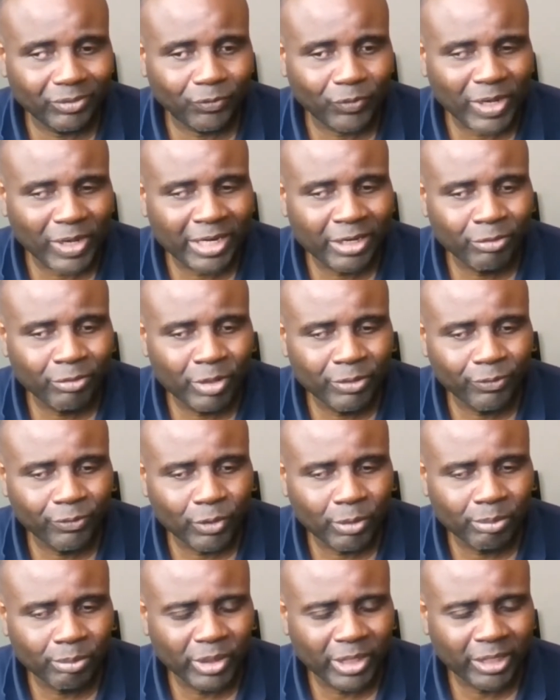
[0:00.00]
far away
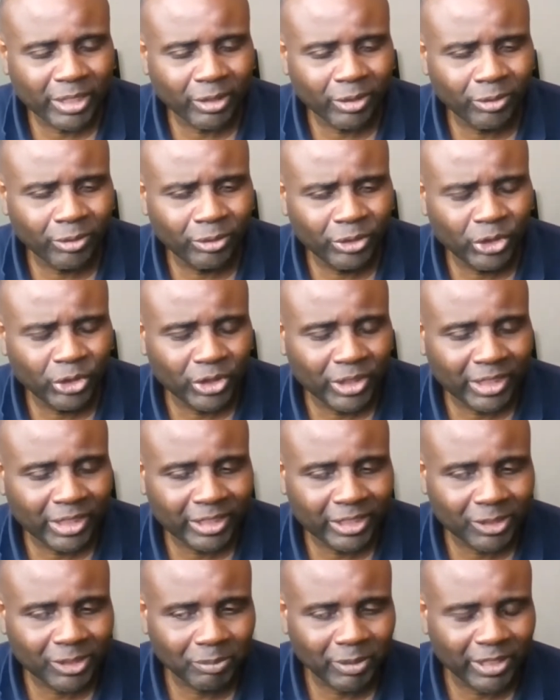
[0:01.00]
from their original
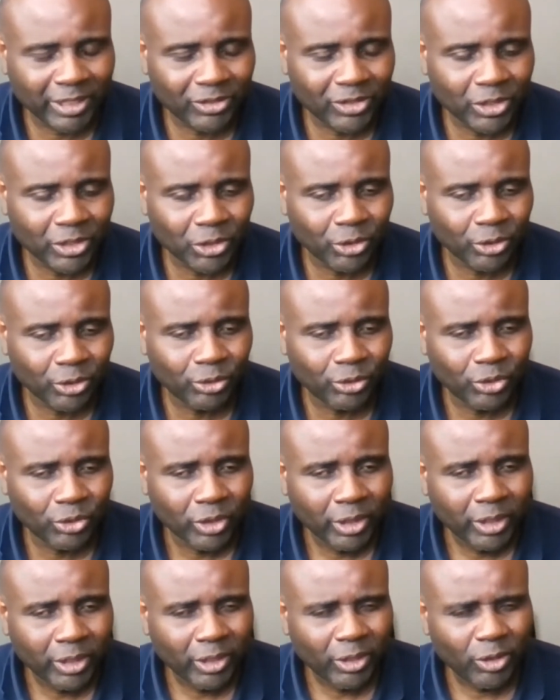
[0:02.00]
expectations,
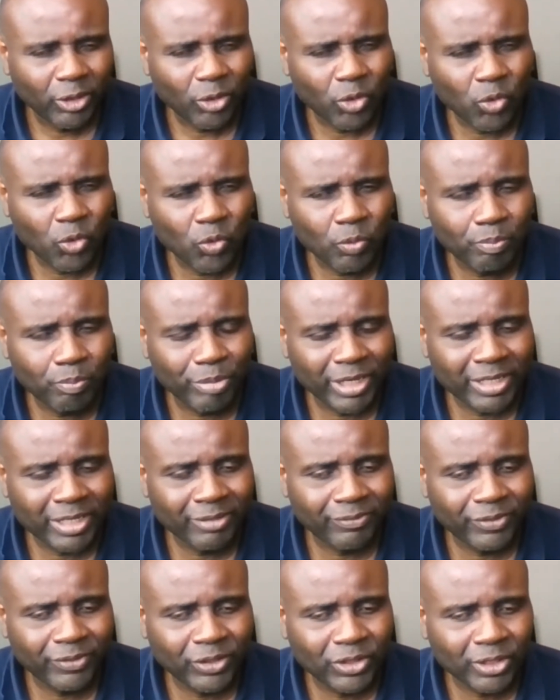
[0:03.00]
who
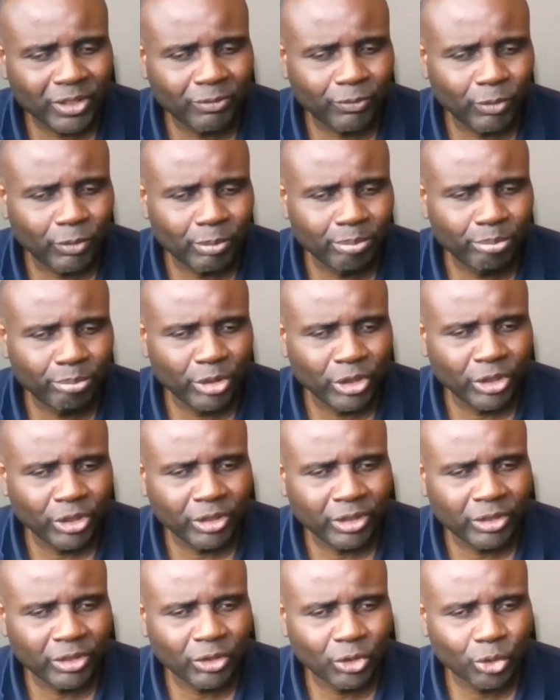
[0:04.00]
benefited from
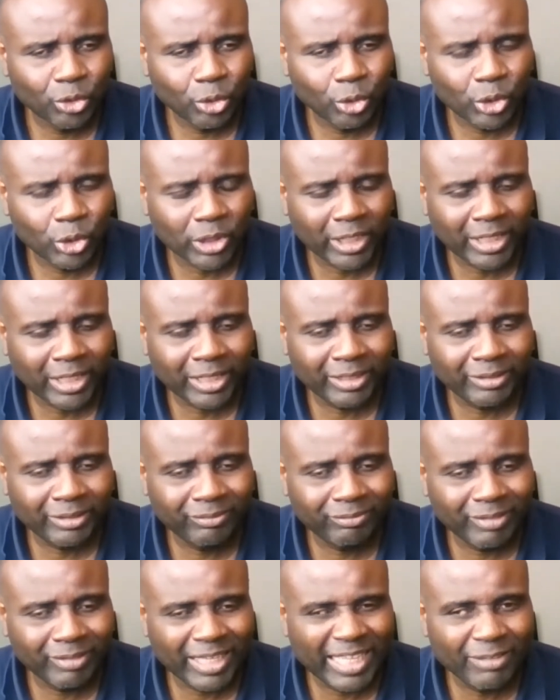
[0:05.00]
being in Torch.
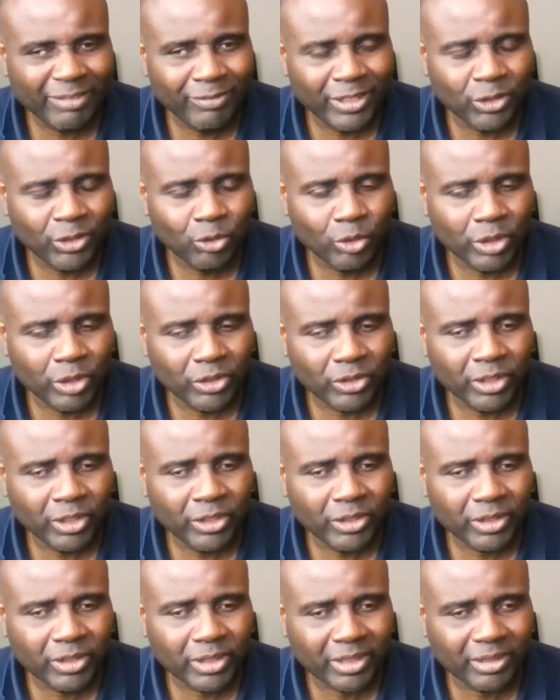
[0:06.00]
I went to
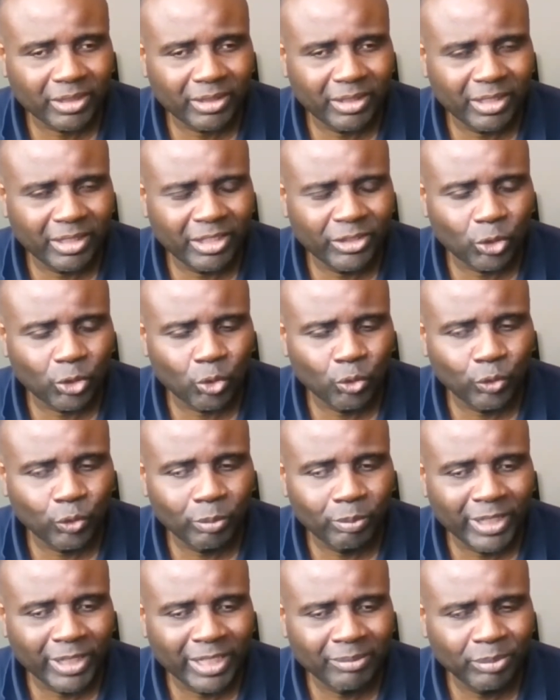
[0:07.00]
a school for
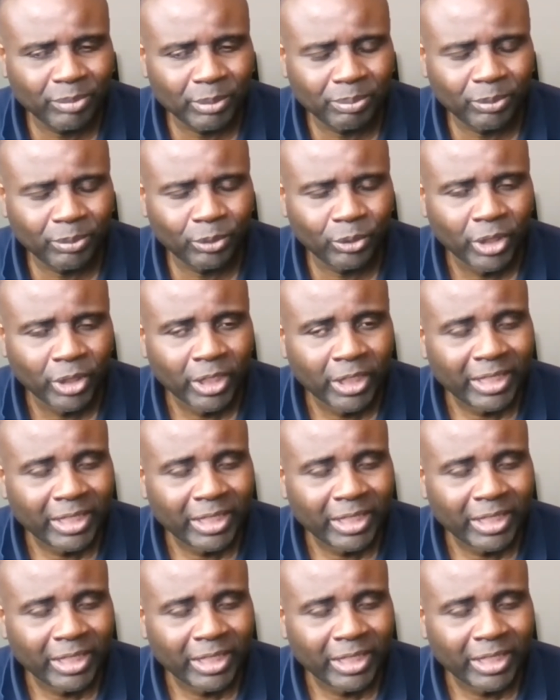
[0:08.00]
blind people.